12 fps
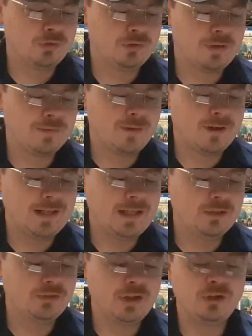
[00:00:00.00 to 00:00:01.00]
stuff on
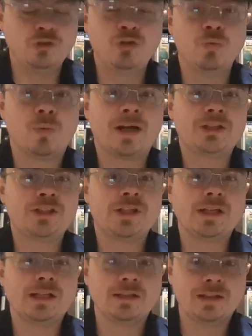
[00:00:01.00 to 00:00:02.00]
is a new Ratchet
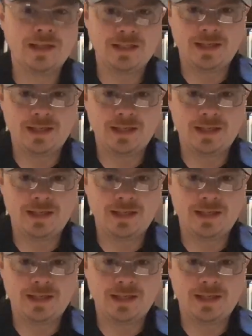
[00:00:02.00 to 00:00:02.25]
and Clank